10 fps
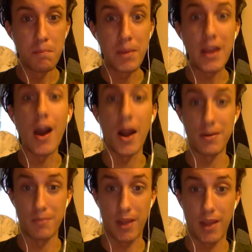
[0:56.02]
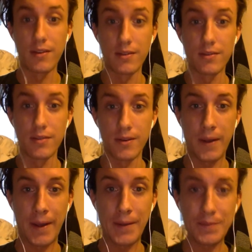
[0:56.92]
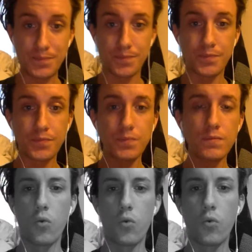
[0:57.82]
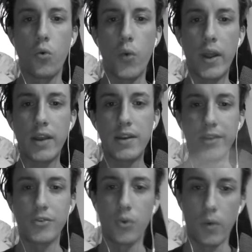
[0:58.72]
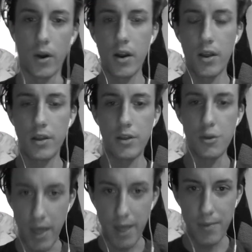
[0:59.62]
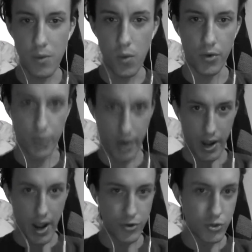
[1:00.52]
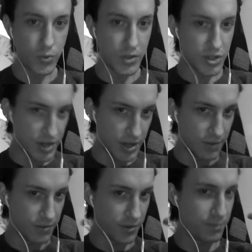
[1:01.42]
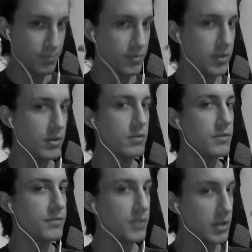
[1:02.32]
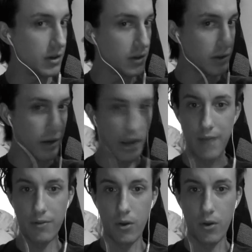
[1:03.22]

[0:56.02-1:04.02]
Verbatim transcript: beyond me? Okay. Quick detour. You may be wondering how to achieve this beautiful look that I have